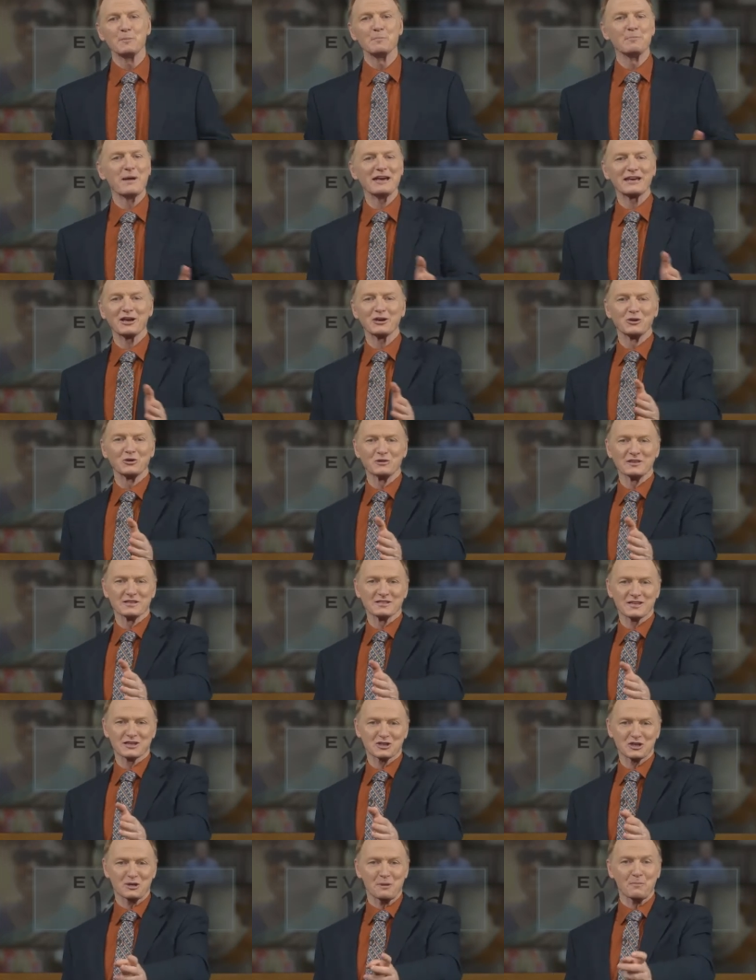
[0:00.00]
Make a good
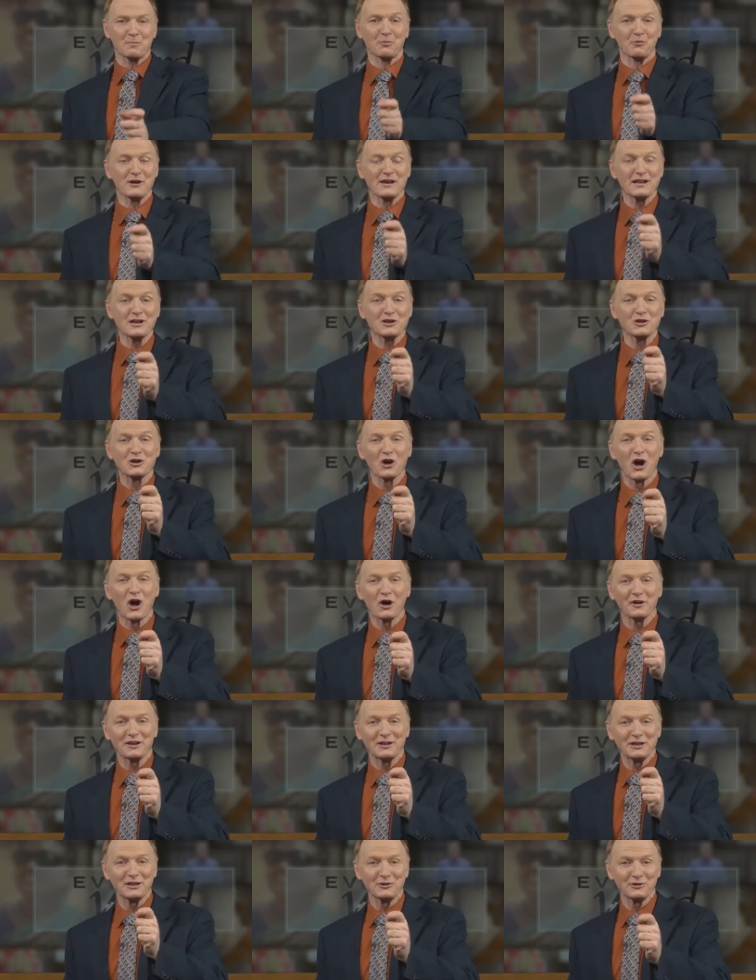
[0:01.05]
decision. Bring
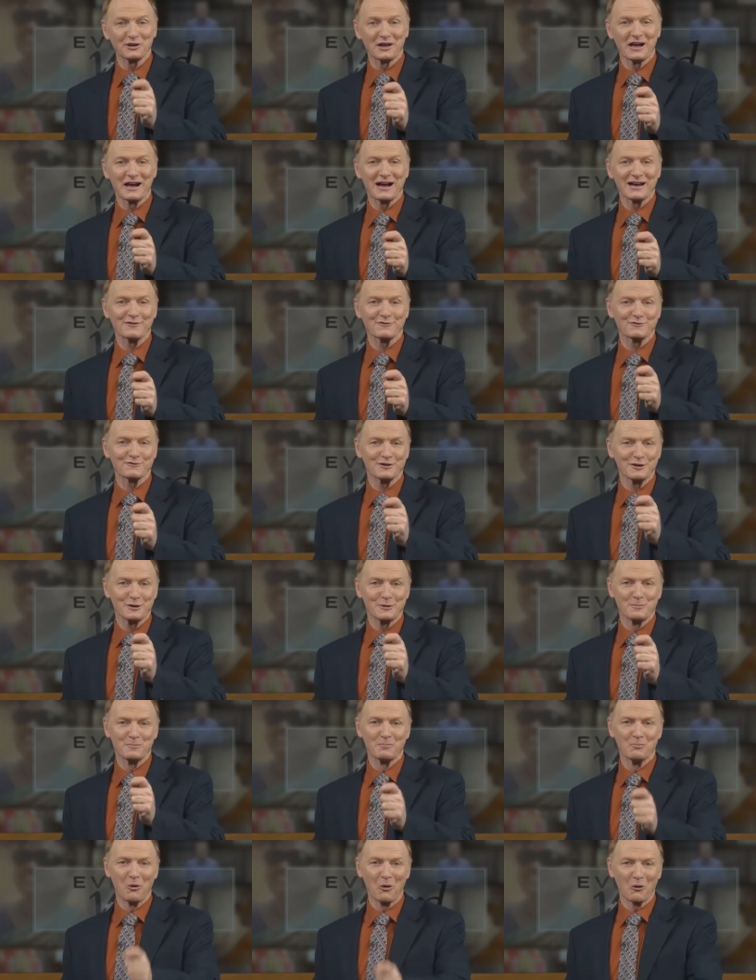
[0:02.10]
God into your life
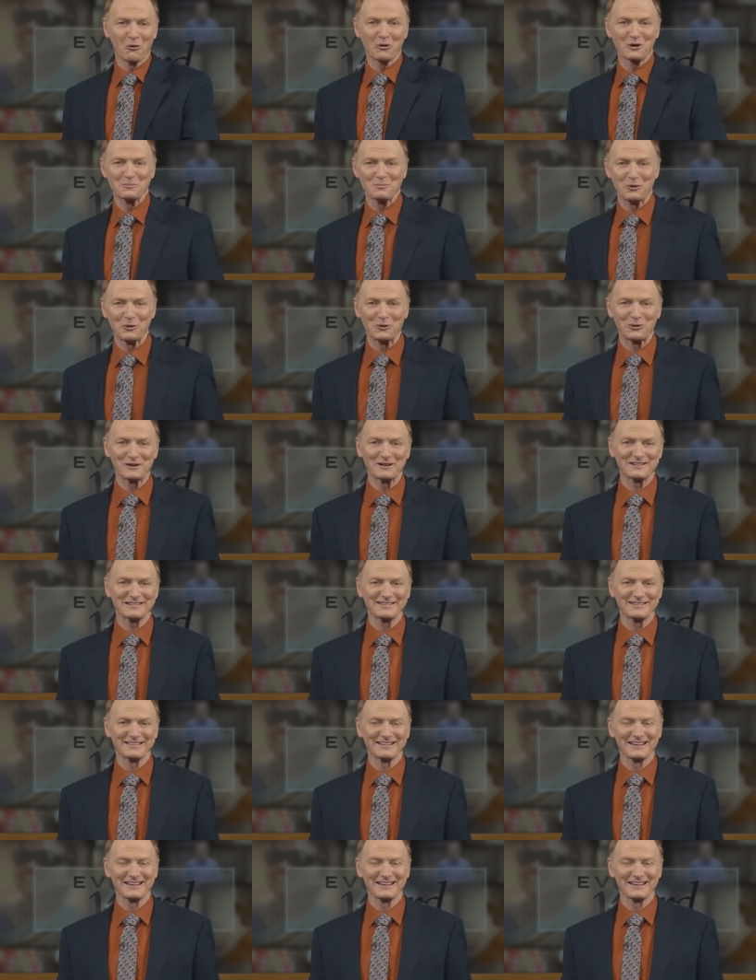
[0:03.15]
more and more.